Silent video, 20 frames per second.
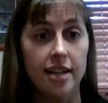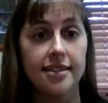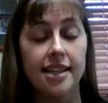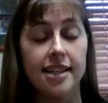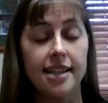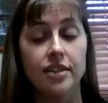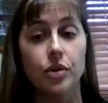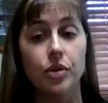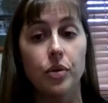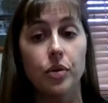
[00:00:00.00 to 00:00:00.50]
And
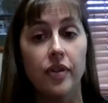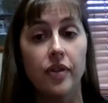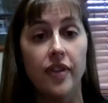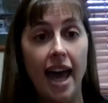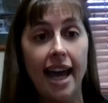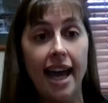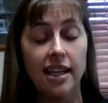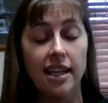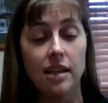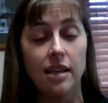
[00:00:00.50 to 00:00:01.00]
so
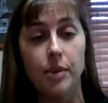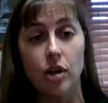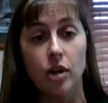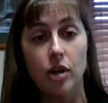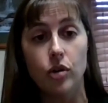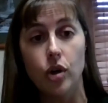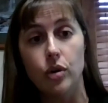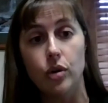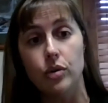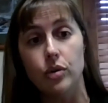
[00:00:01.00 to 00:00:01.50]
that email
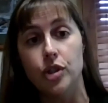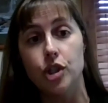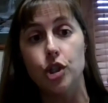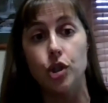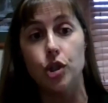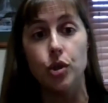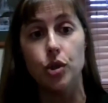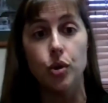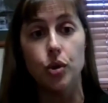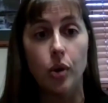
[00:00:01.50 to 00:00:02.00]
goes
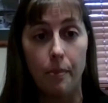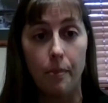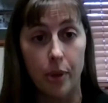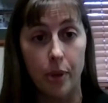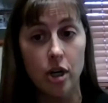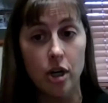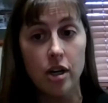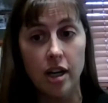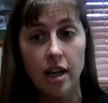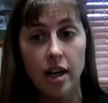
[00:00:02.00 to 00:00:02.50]
to
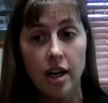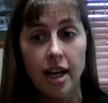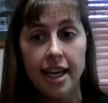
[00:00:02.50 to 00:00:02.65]
Burke.